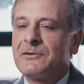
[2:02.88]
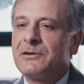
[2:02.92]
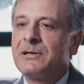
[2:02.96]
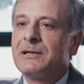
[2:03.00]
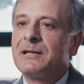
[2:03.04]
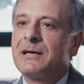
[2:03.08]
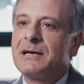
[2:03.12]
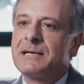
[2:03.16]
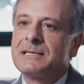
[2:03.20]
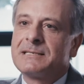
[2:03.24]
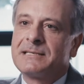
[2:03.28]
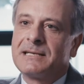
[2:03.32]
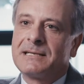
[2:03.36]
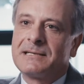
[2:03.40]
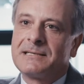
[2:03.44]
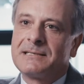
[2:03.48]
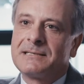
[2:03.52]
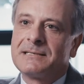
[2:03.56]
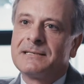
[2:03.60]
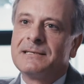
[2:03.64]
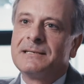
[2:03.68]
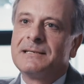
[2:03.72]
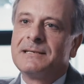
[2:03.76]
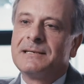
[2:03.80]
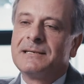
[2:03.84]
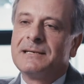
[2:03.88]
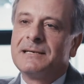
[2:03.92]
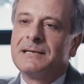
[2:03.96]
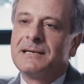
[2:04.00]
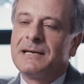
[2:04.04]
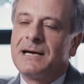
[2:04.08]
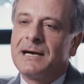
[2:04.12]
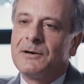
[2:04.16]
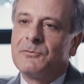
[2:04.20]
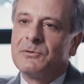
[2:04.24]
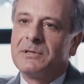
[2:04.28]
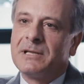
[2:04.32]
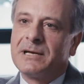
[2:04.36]
realized that
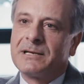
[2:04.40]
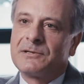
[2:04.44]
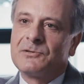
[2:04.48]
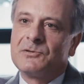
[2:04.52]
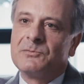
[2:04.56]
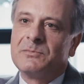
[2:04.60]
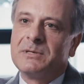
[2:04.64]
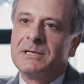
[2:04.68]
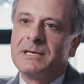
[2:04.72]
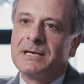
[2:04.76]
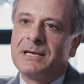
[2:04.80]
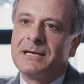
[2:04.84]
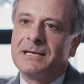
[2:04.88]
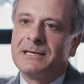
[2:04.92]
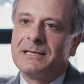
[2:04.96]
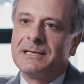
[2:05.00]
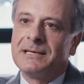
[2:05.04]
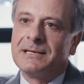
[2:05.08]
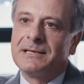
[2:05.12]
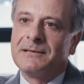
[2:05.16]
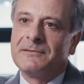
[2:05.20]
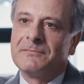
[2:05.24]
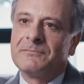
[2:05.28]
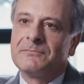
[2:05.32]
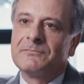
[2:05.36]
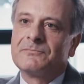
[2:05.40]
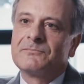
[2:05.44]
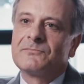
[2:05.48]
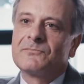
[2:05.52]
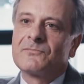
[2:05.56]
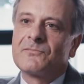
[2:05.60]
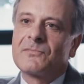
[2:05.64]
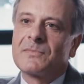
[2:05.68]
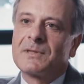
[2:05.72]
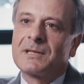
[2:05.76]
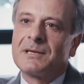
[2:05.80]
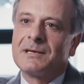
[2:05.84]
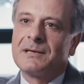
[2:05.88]
I would like to be a
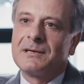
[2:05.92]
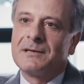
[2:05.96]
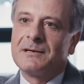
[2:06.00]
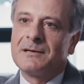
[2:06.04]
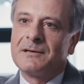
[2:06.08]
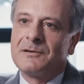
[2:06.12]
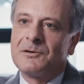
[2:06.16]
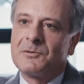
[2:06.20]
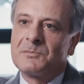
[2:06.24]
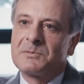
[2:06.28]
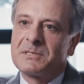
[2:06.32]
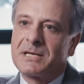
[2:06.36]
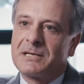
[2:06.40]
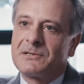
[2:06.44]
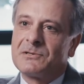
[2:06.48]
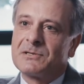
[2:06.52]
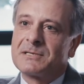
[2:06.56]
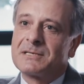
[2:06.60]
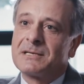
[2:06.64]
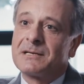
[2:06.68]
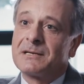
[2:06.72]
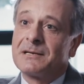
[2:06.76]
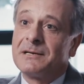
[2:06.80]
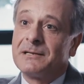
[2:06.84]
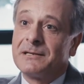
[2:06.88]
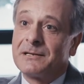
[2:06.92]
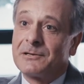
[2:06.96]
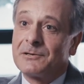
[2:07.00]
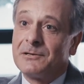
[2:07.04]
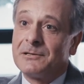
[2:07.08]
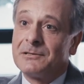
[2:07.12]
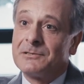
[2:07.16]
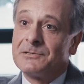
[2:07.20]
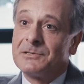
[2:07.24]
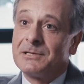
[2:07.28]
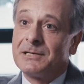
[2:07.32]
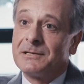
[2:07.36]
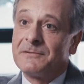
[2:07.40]
obstetrics and
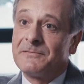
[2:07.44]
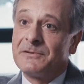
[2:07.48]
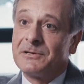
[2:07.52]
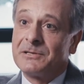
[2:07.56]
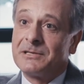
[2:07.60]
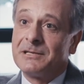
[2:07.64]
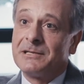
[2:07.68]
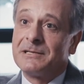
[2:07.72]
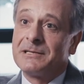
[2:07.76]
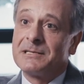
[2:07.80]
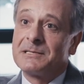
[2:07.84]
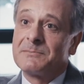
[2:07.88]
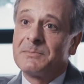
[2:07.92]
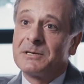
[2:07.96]
gynecology and fertility